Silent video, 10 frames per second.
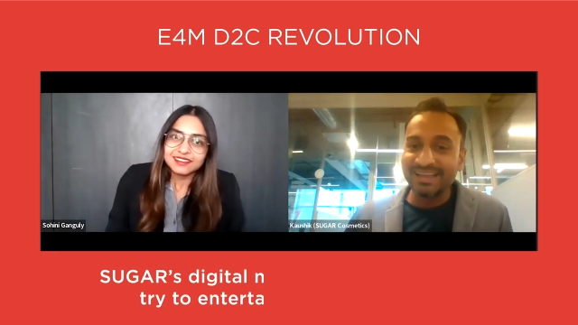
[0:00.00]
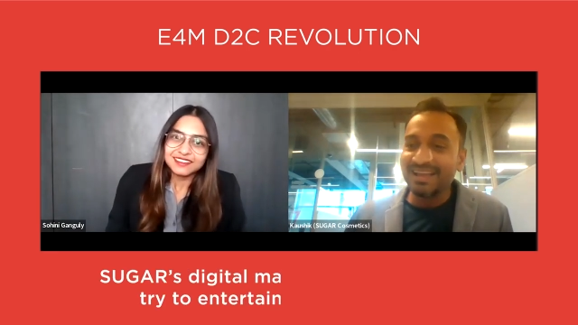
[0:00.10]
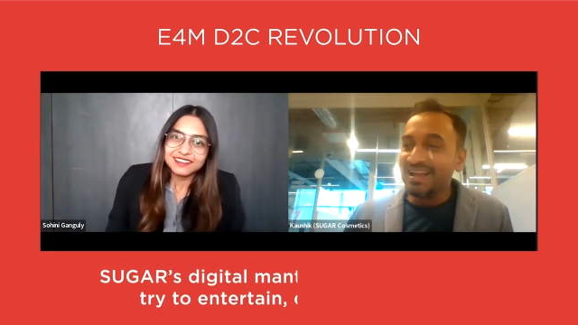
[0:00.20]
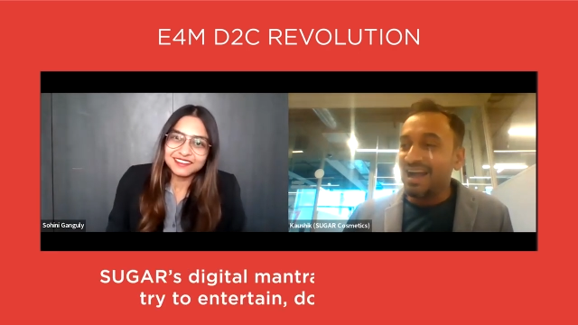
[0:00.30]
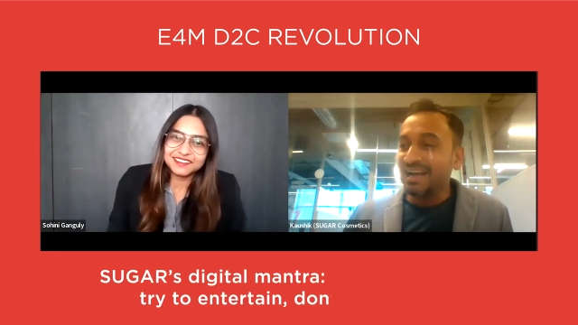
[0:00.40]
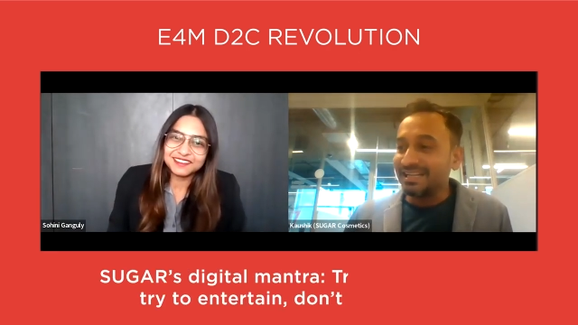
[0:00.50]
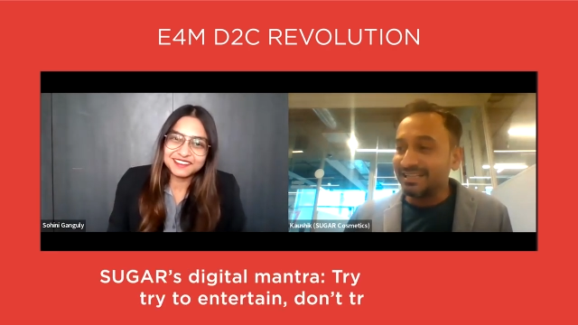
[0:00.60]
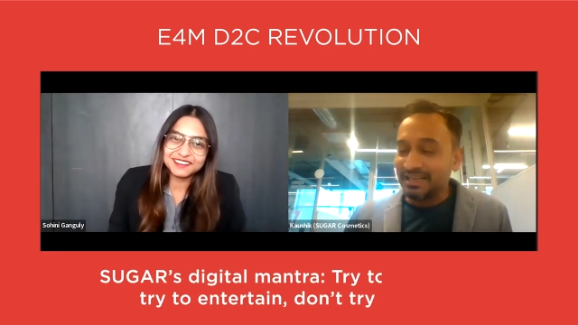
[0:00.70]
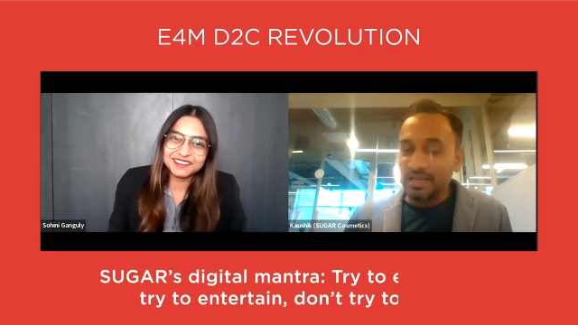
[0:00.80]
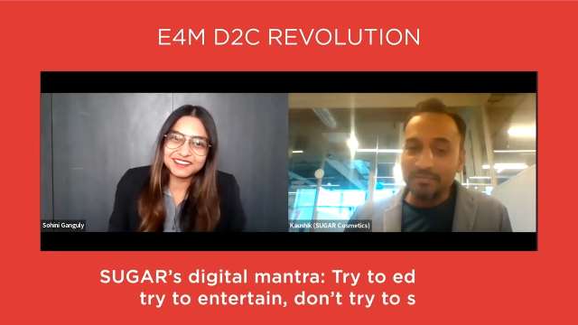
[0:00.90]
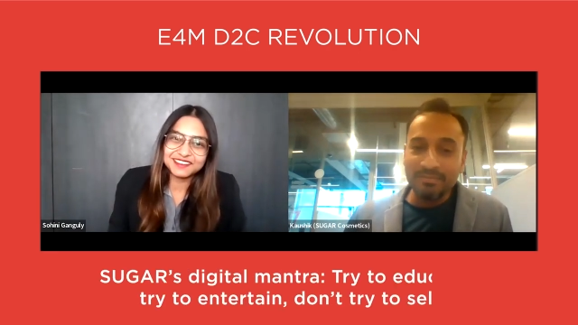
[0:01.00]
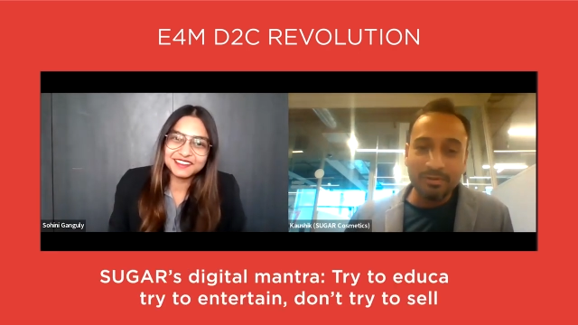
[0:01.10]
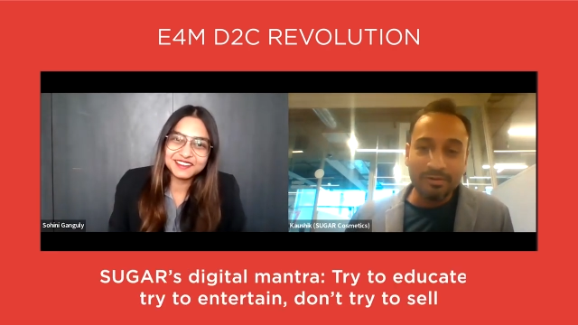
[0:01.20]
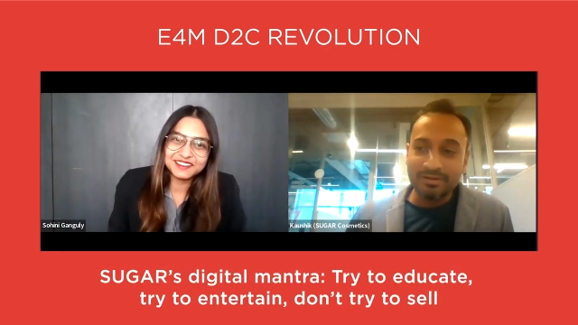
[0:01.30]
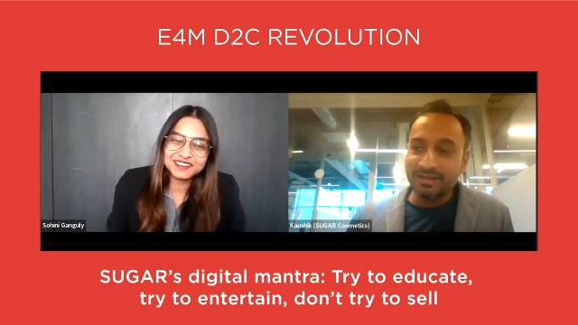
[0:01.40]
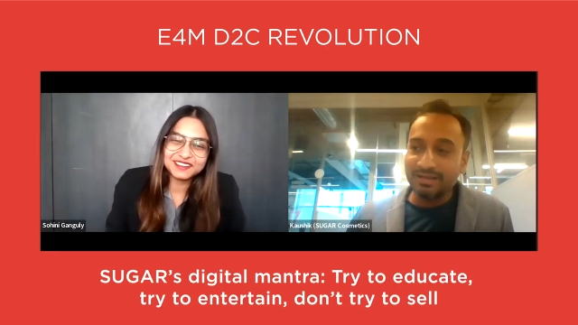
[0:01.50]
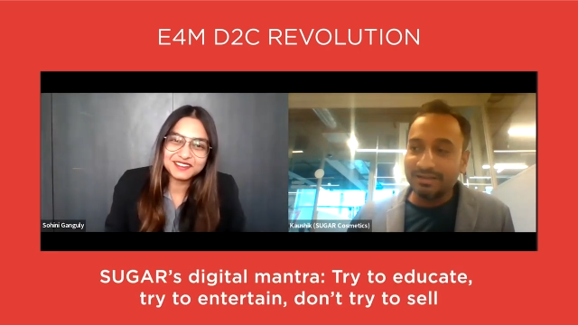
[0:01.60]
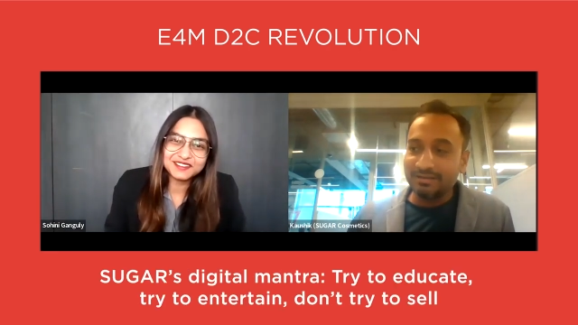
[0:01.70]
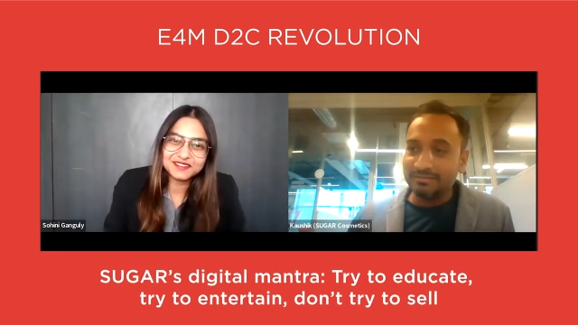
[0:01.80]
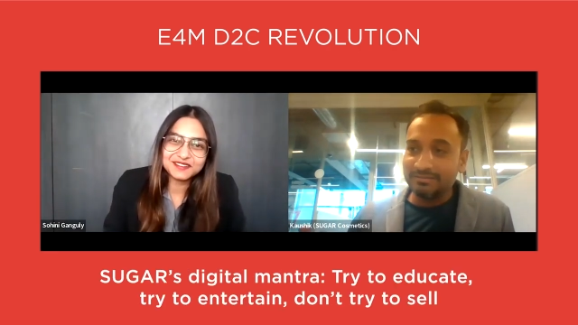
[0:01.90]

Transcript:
Speaker 1: i, I tell the team look uh,